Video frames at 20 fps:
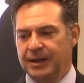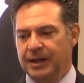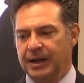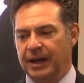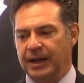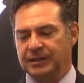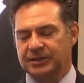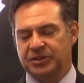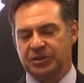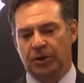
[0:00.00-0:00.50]

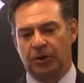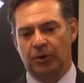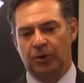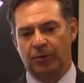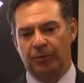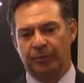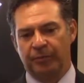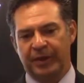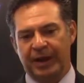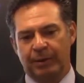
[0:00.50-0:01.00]
And
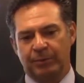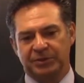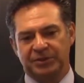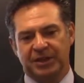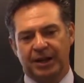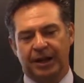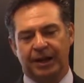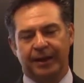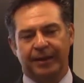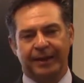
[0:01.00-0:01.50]
so that was
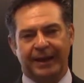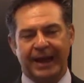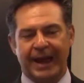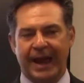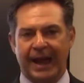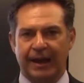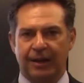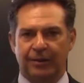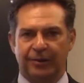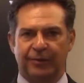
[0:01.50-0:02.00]
kind of the
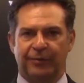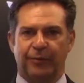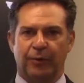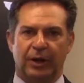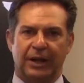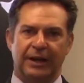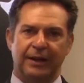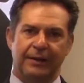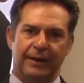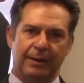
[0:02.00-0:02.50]
catalyst for
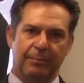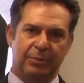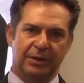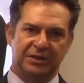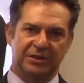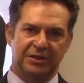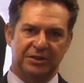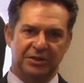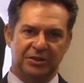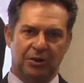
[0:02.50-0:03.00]
getting that
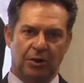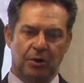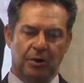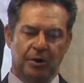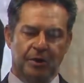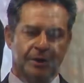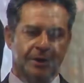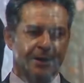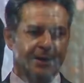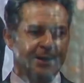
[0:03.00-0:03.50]
business
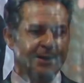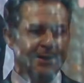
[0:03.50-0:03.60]
started.